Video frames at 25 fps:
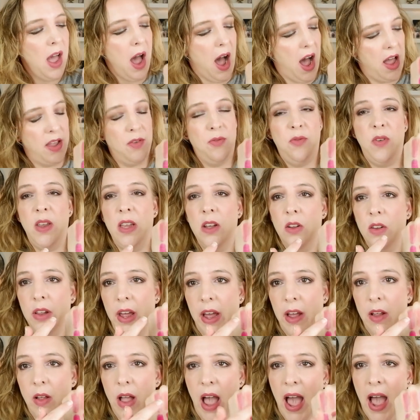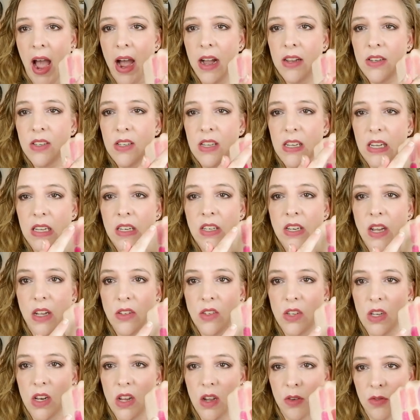I feel that as the
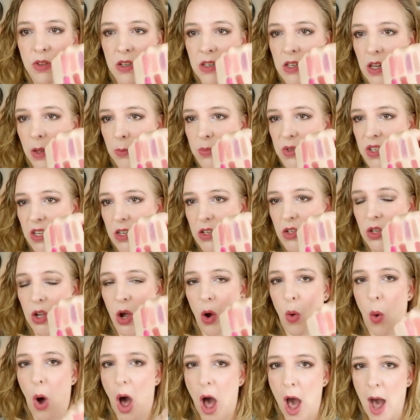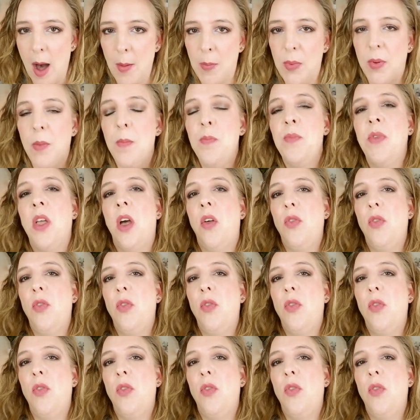intensity of these lipsticks go up,